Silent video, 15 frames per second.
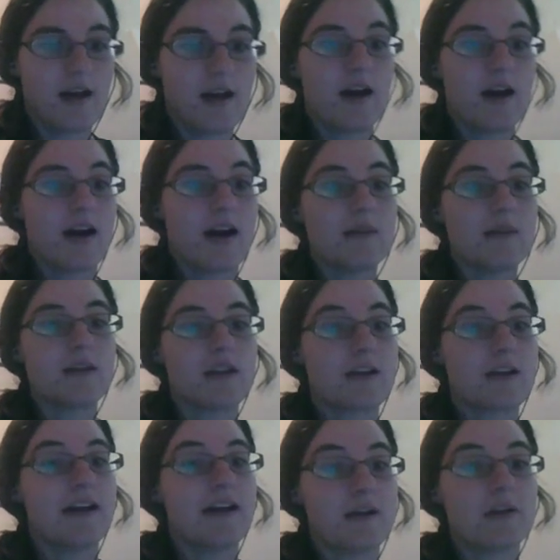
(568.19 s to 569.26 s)
I'm going to go
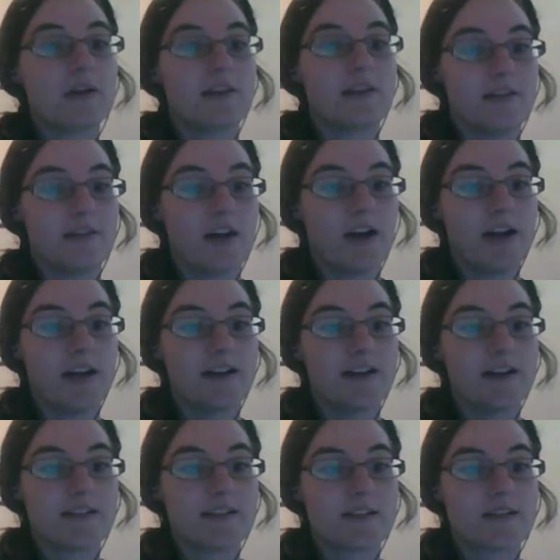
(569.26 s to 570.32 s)
ahead and put the
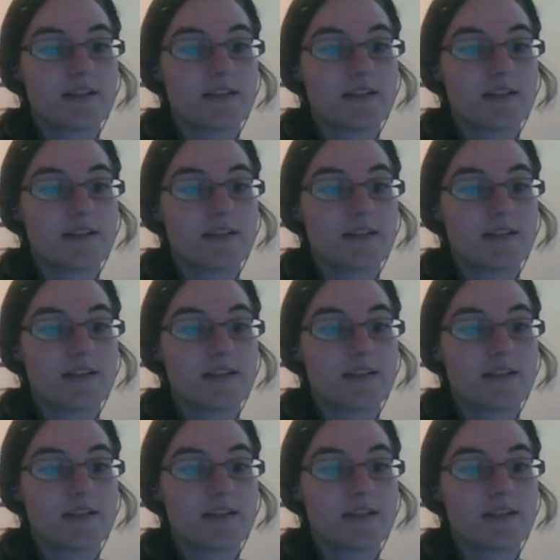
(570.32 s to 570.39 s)
variance